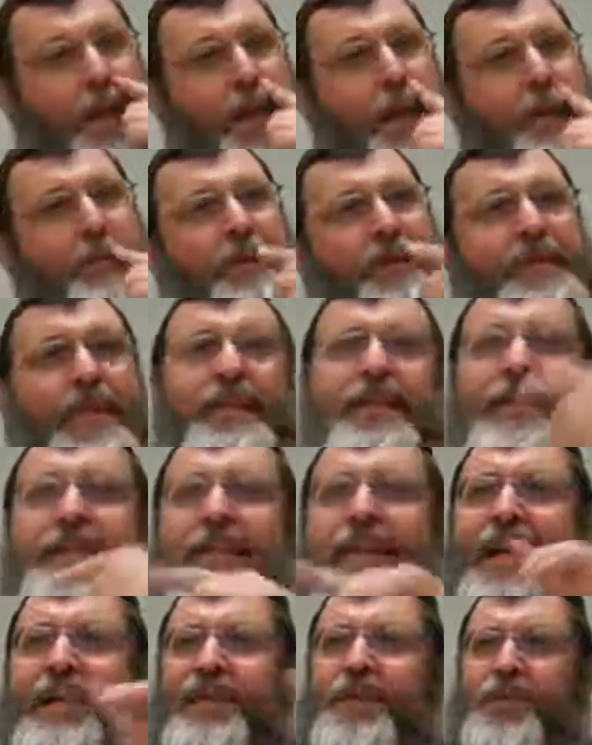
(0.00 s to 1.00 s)
But then there's
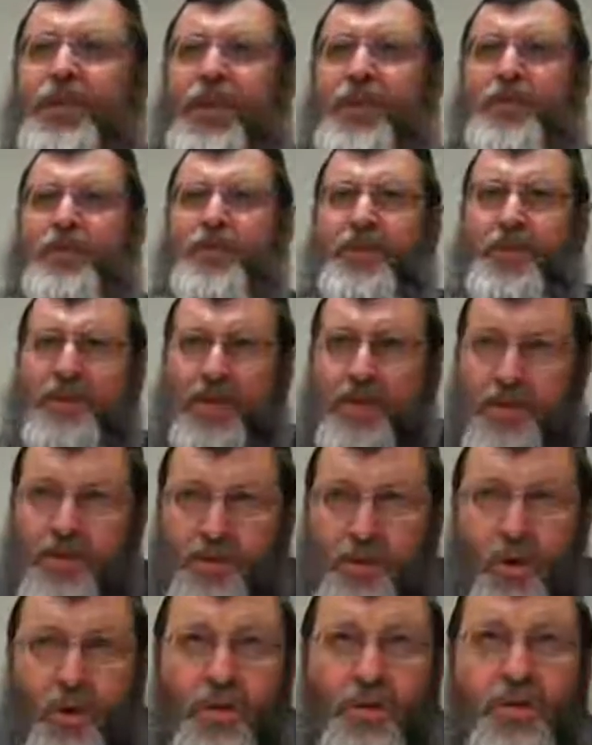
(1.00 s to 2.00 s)
another judgment. It's
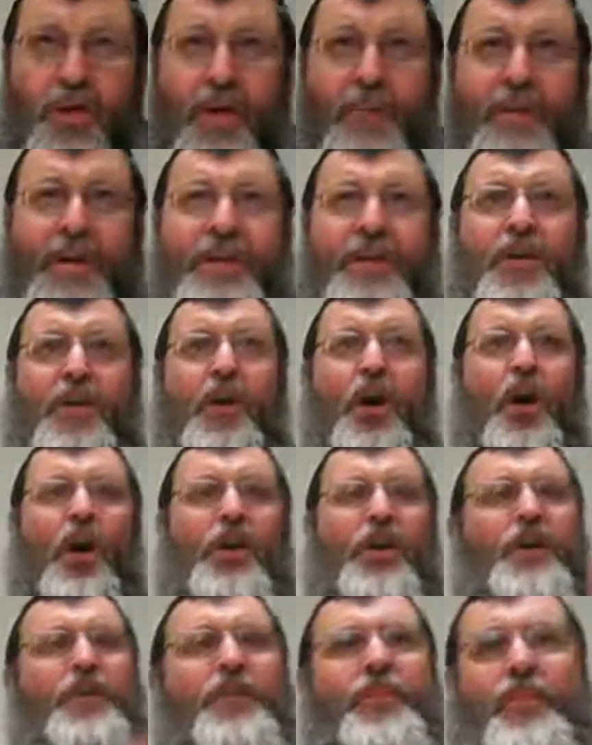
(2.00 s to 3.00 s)
called Yom HaTochacha.